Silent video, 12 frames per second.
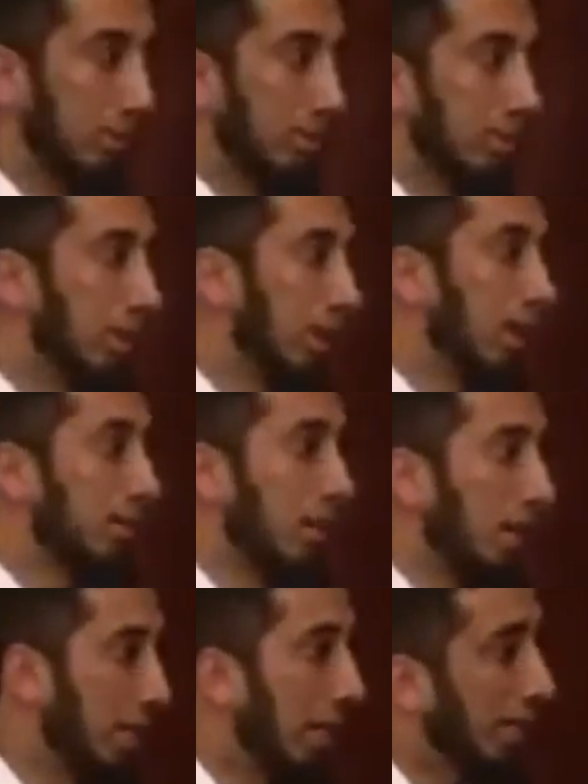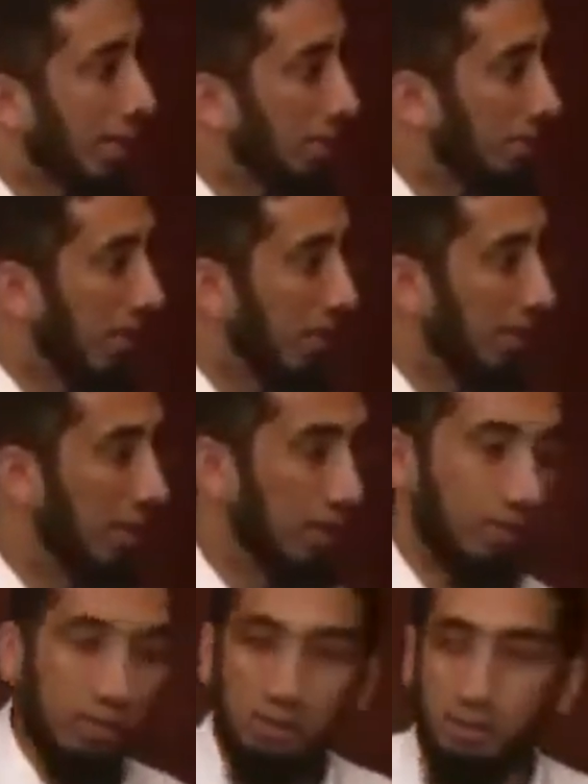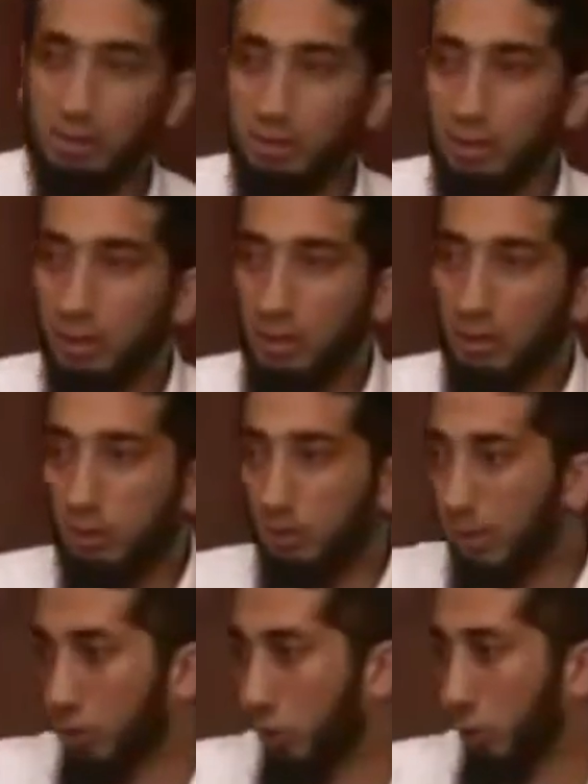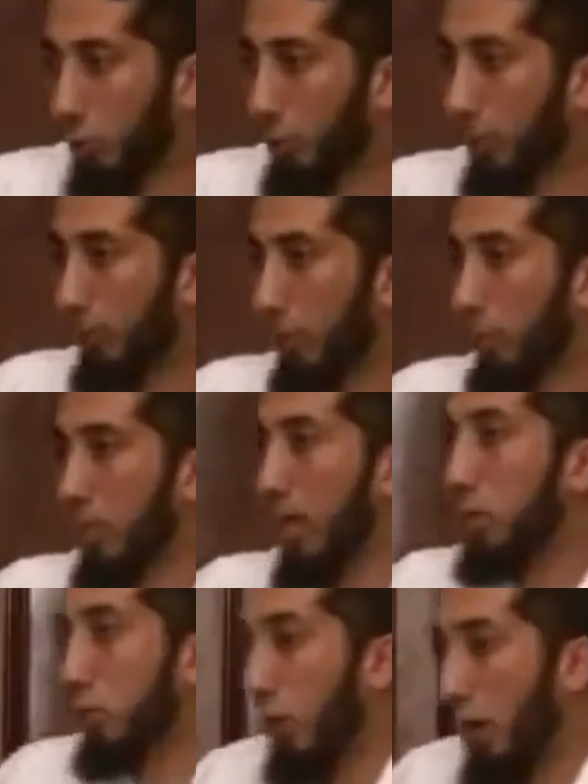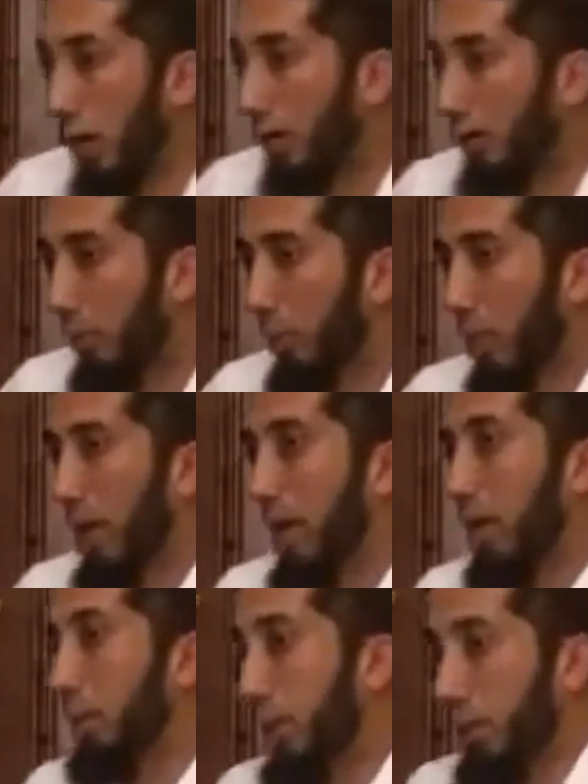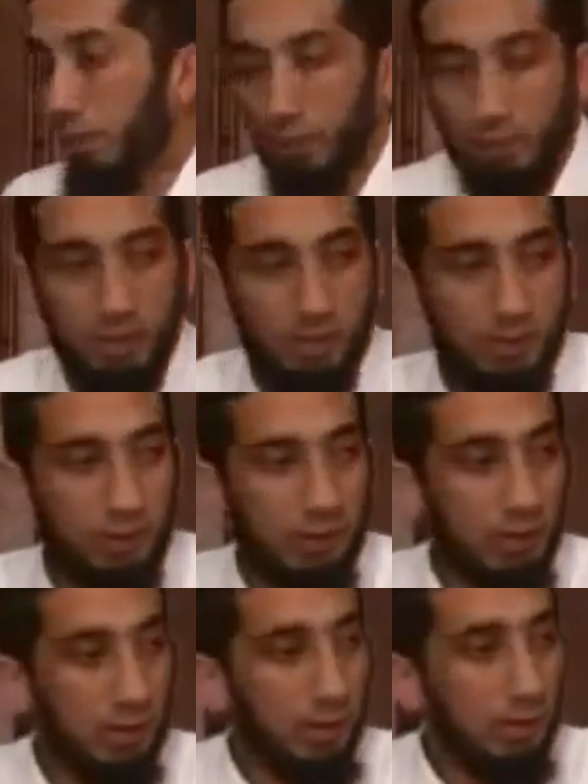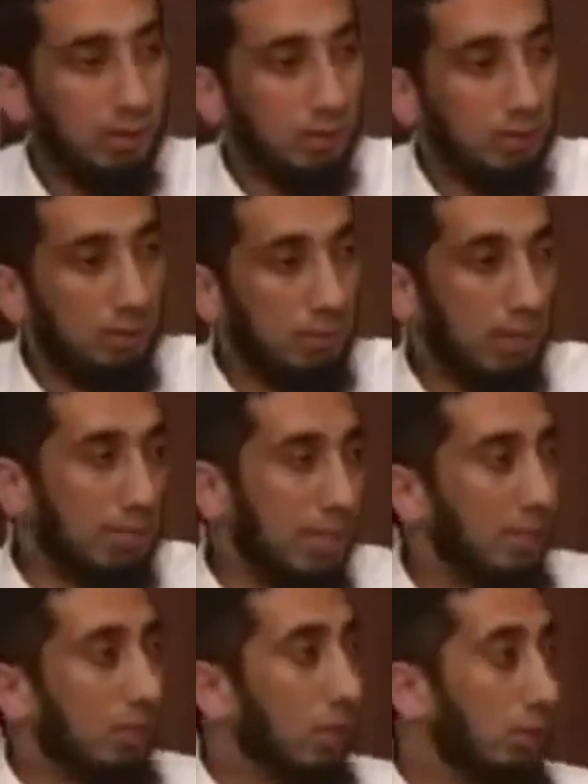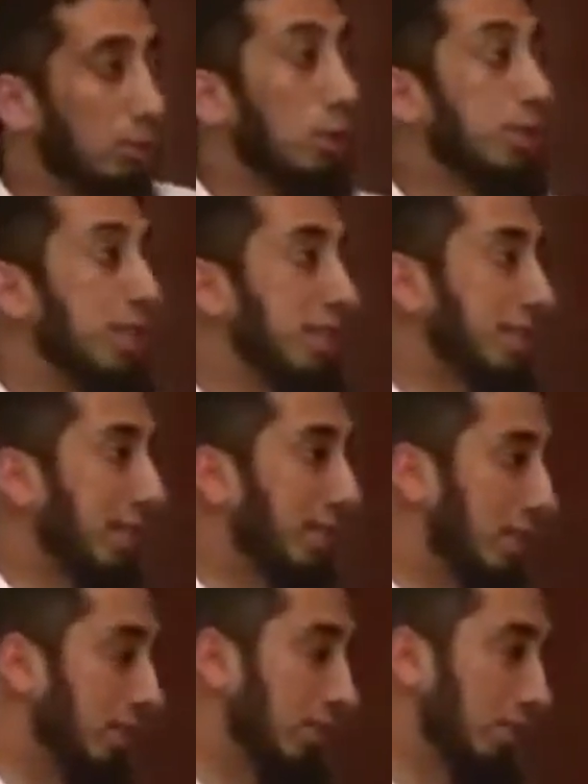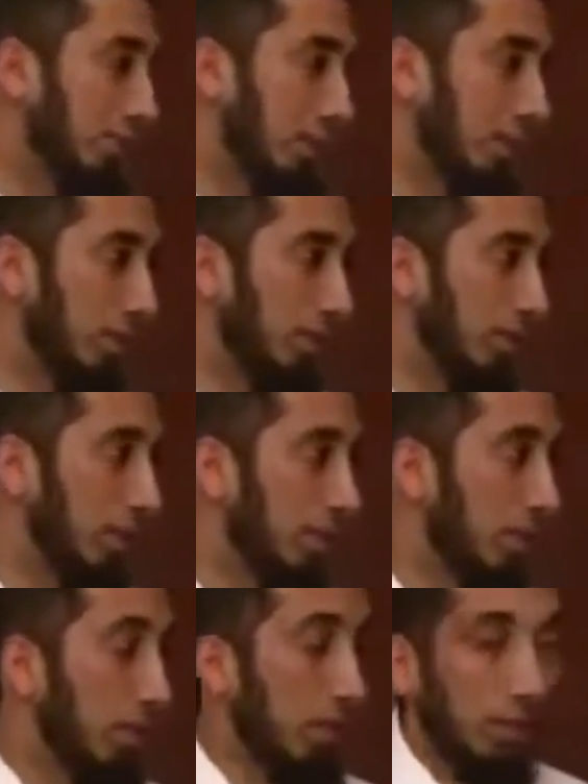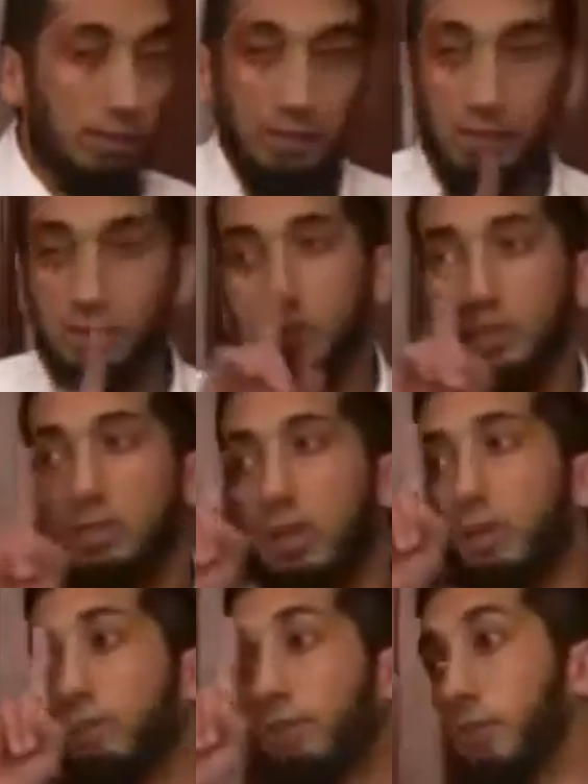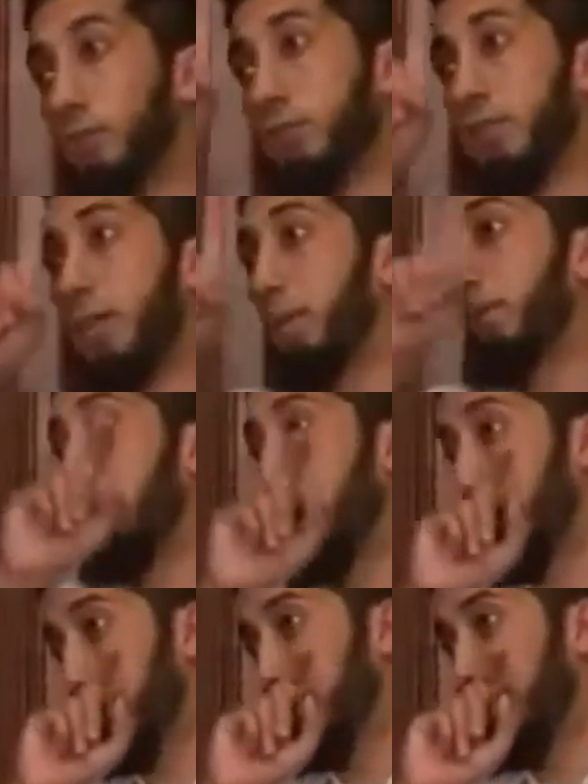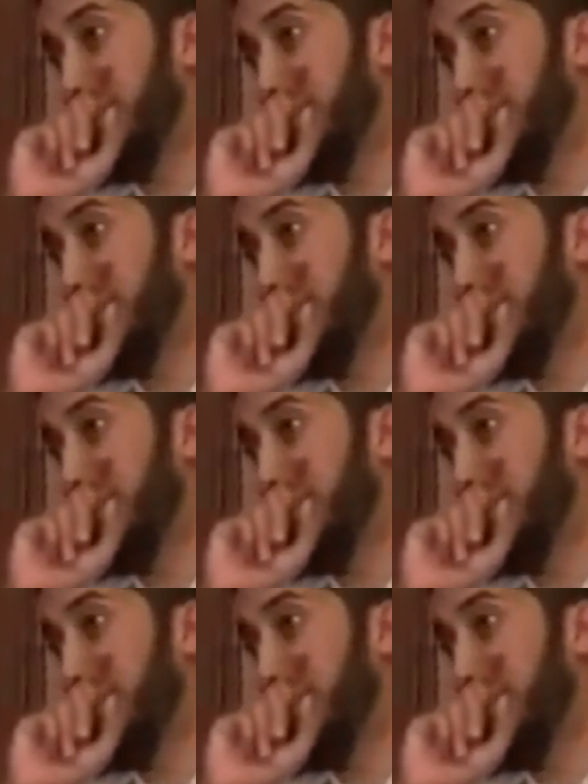The sadaqah jariyah, I keep getting it. From my children, from what I taught, from what I help people with, from good things I did in this world. This is our first campaign.